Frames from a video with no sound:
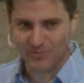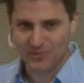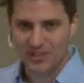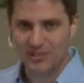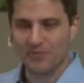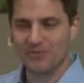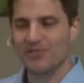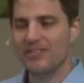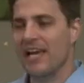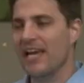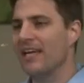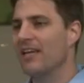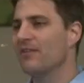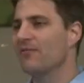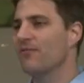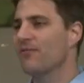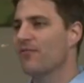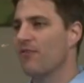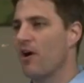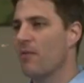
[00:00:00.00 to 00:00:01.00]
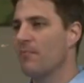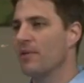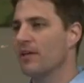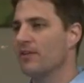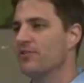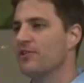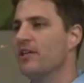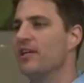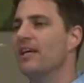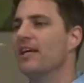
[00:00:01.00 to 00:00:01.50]
She was taken from me.
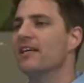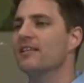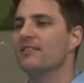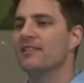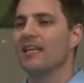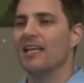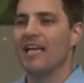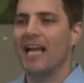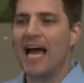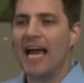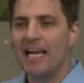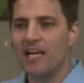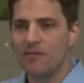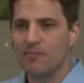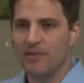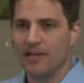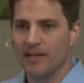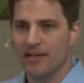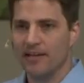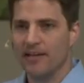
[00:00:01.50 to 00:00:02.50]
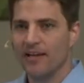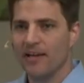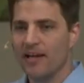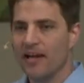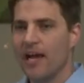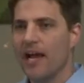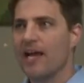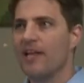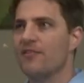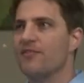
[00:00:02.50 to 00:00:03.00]
She is like me.
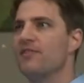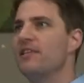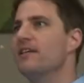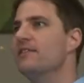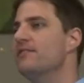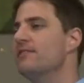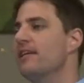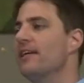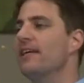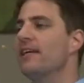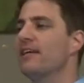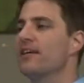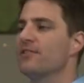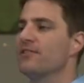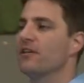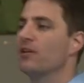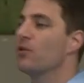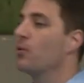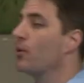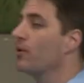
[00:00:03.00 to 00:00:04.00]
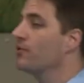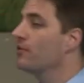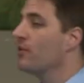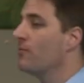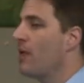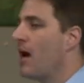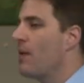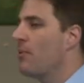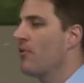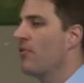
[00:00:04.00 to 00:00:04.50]
And this is, according to the
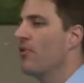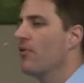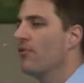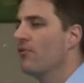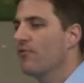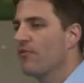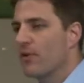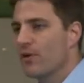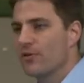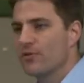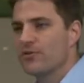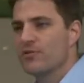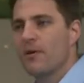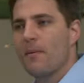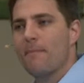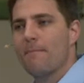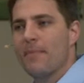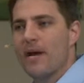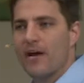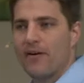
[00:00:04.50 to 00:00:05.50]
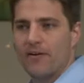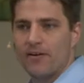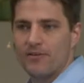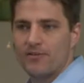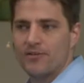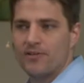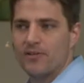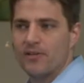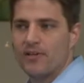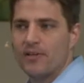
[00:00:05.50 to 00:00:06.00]
Bible, the first
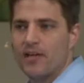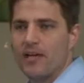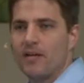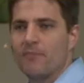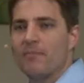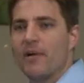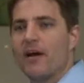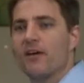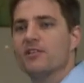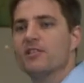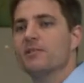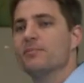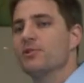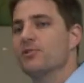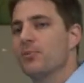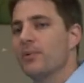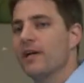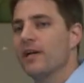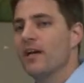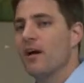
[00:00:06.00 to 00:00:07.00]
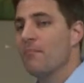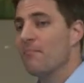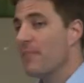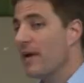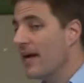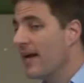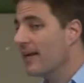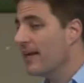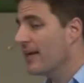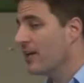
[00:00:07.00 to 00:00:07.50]
marriage. And marriage is between a
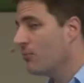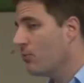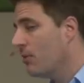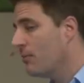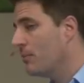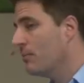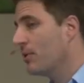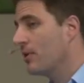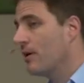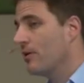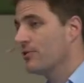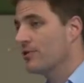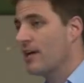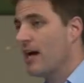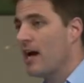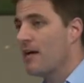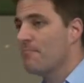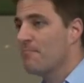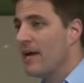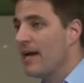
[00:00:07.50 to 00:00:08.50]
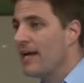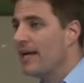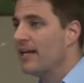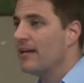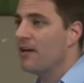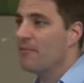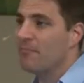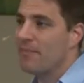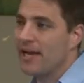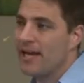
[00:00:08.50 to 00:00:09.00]
man and a woman because God
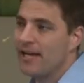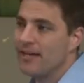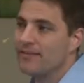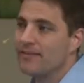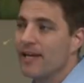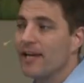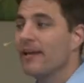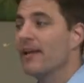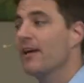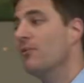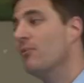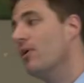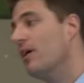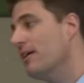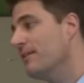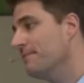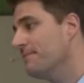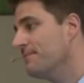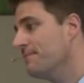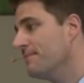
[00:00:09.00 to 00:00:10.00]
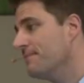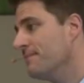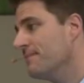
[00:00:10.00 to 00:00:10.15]
made a man and a what?